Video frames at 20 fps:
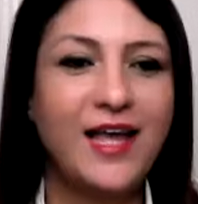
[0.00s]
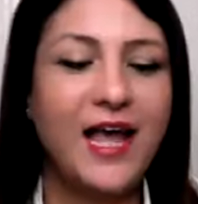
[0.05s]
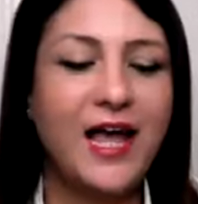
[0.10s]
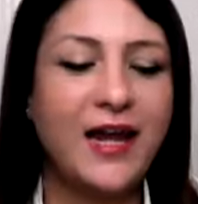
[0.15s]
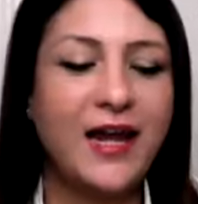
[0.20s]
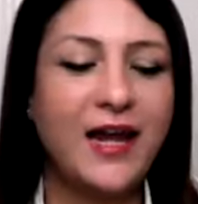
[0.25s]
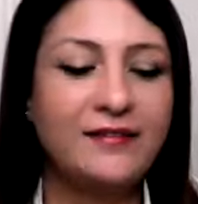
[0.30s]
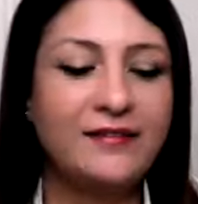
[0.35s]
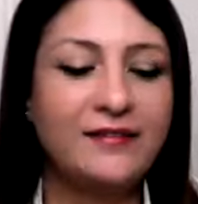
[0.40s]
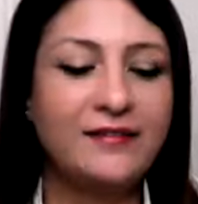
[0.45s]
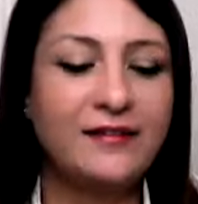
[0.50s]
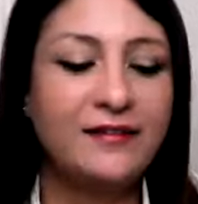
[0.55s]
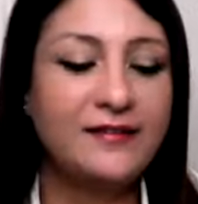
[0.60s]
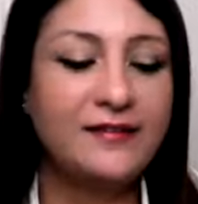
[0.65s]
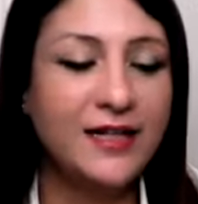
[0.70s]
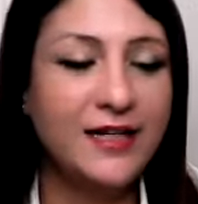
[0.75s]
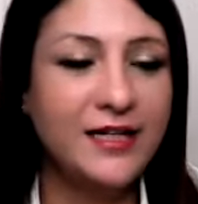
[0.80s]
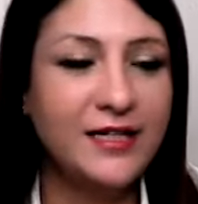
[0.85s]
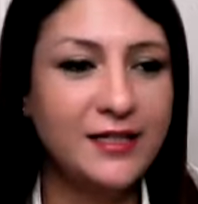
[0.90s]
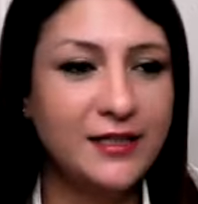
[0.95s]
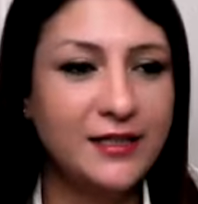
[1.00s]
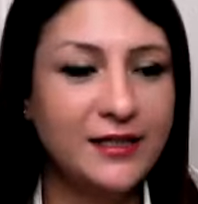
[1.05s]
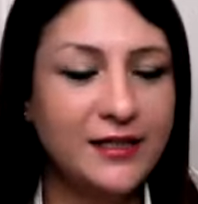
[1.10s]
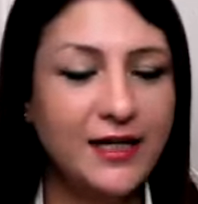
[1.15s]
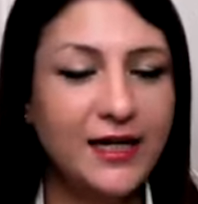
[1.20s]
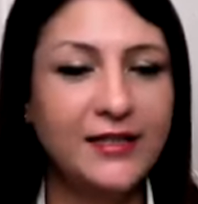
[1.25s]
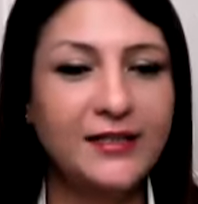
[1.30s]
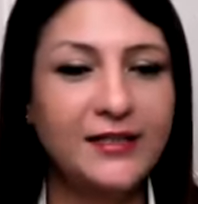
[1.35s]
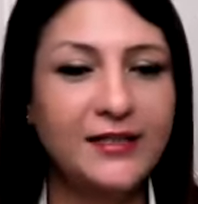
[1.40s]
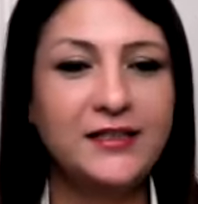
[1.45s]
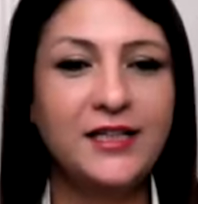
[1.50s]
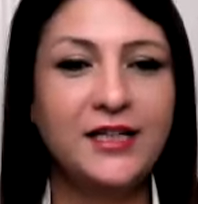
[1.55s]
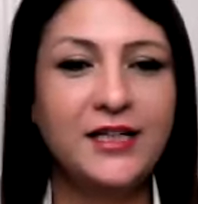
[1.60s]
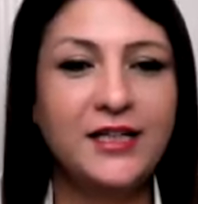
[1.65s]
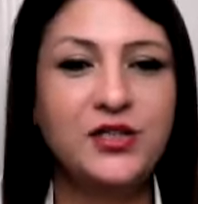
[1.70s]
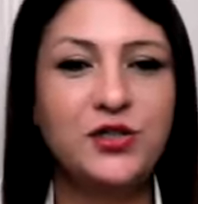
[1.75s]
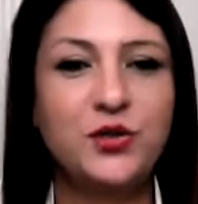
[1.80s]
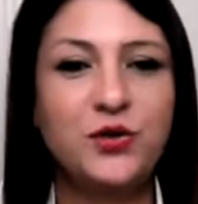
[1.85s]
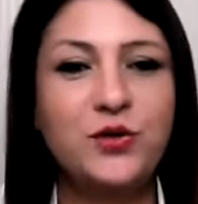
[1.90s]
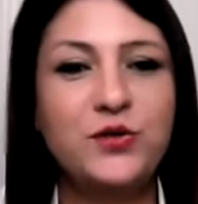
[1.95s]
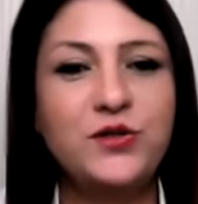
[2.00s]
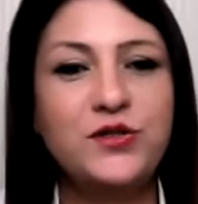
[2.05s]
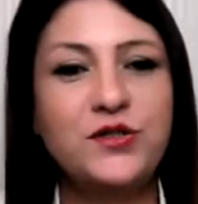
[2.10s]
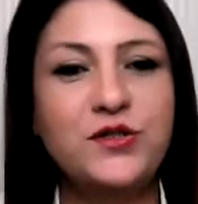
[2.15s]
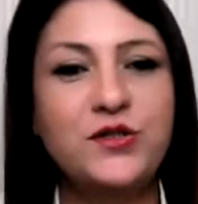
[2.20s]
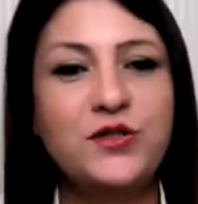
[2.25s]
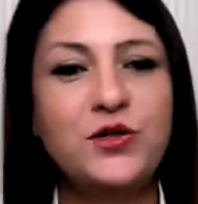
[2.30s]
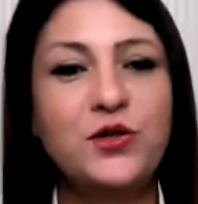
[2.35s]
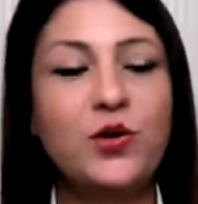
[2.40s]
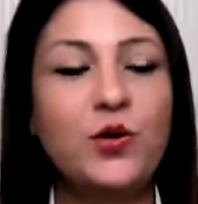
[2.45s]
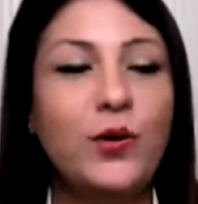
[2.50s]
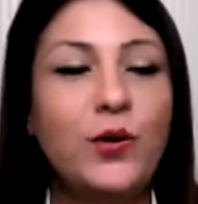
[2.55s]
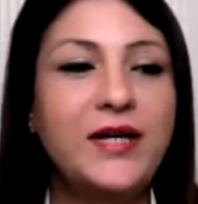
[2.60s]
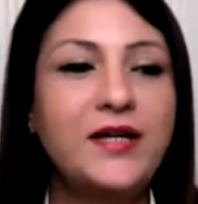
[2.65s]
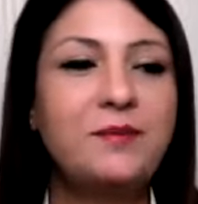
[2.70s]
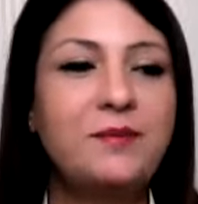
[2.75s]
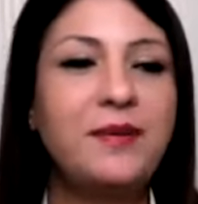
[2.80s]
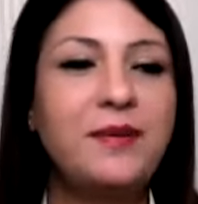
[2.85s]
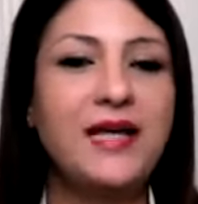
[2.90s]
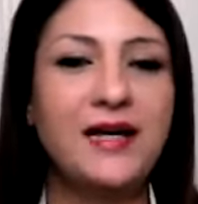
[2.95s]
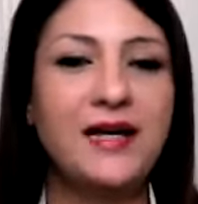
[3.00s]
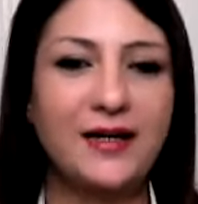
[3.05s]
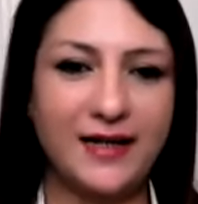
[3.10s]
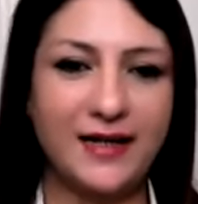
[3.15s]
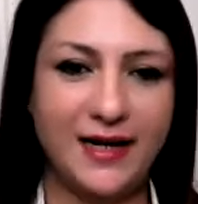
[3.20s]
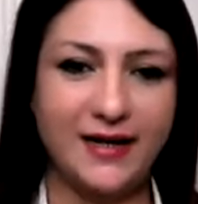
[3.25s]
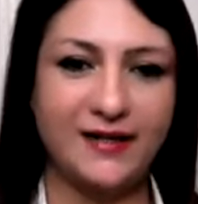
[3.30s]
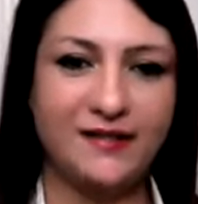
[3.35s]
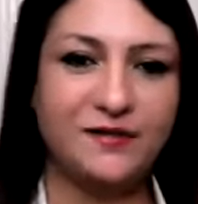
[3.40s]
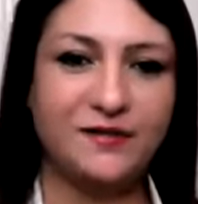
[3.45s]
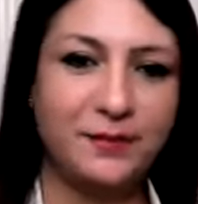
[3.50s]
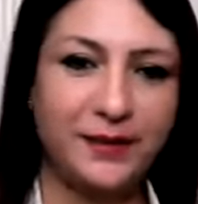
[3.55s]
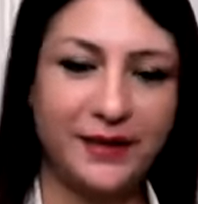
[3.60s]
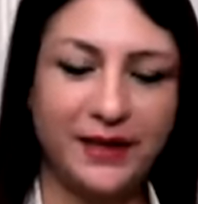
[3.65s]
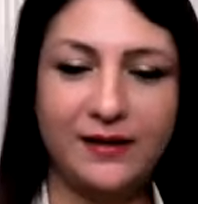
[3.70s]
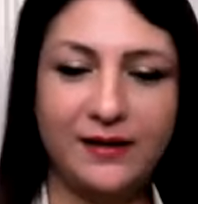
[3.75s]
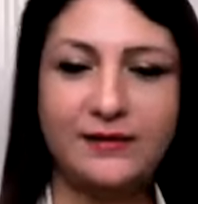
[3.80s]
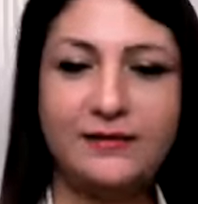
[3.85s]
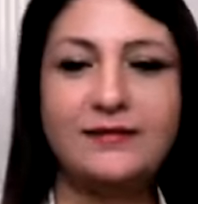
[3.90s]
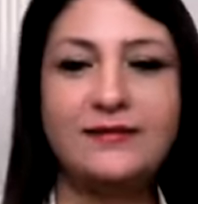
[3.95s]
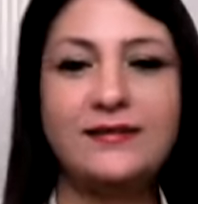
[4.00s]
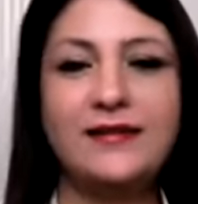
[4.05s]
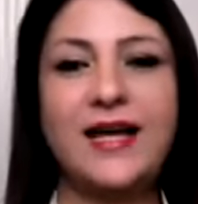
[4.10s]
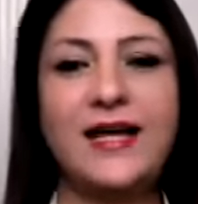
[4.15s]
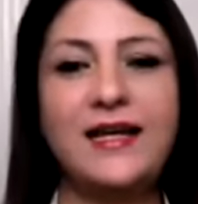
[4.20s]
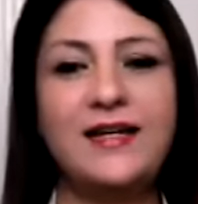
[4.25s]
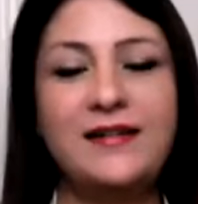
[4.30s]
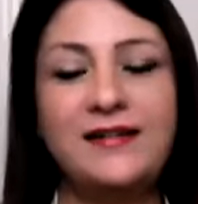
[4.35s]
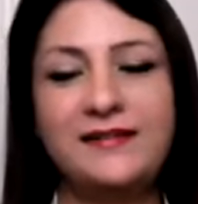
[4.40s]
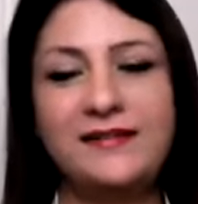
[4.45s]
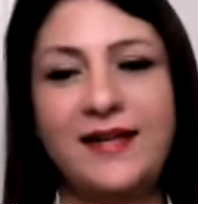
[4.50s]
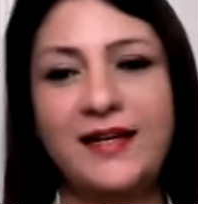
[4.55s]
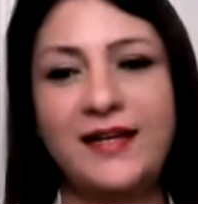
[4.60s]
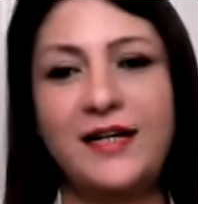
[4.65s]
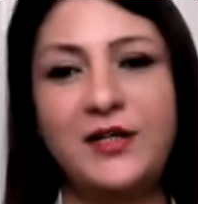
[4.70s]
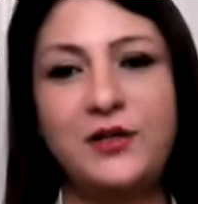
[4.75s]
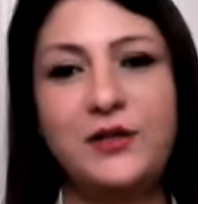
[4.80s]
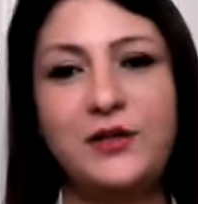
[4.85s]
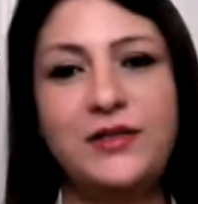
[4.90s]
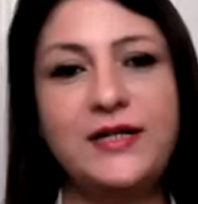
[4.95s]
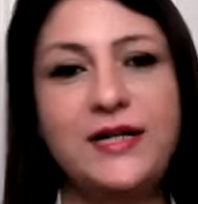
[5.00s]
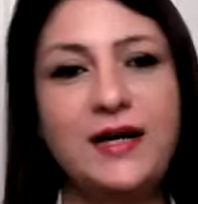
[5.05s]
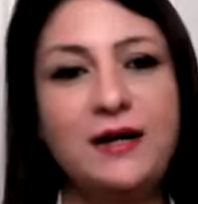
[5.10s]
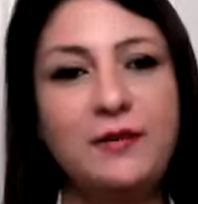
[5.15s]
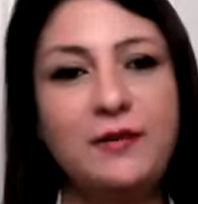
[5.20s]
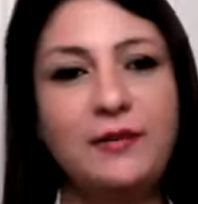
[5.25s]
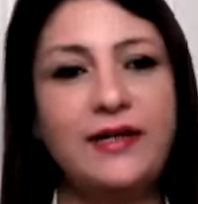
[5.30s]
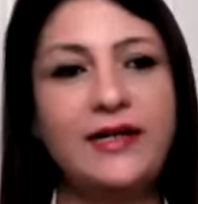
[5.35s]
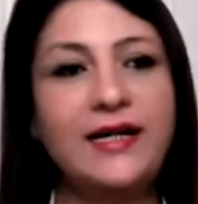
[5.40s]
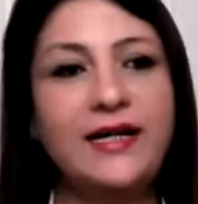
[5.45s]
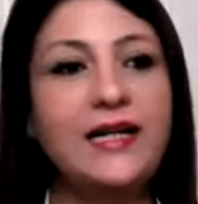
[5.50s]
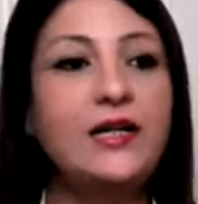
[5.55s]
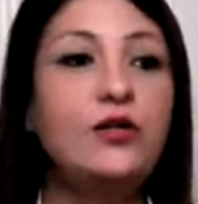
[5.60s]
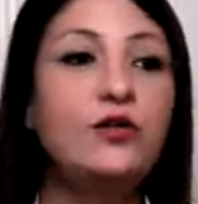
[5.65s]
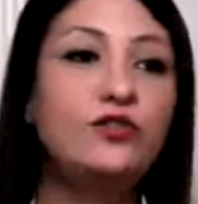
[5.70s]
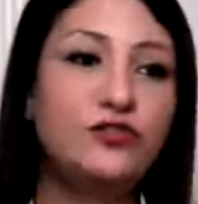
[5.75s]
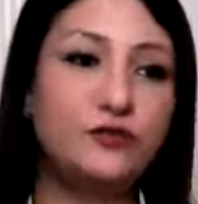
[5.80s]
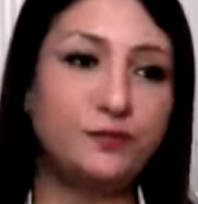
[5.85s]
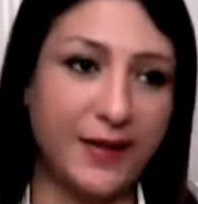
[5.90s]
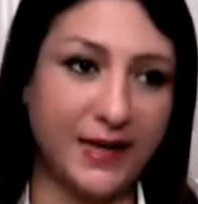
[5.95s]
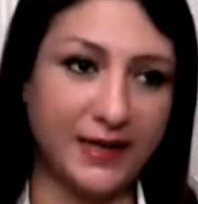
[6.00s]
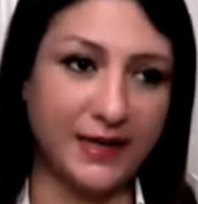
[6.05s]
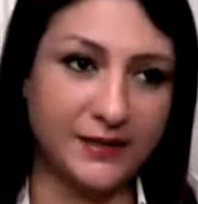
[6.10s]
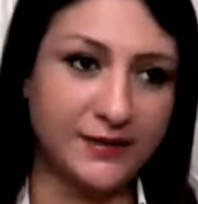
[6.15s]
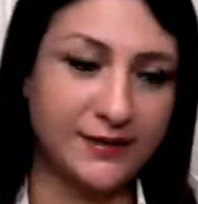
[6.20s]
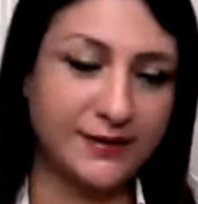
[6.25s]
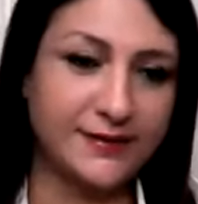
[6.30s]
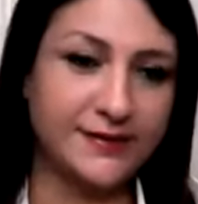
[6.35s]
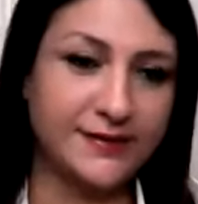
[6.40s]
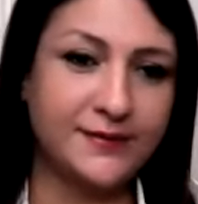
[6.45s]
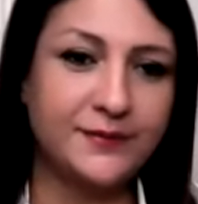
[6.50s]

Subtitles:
And as a result, Aditya chose to quit being a tennis player and he decided to deliberately lose matches.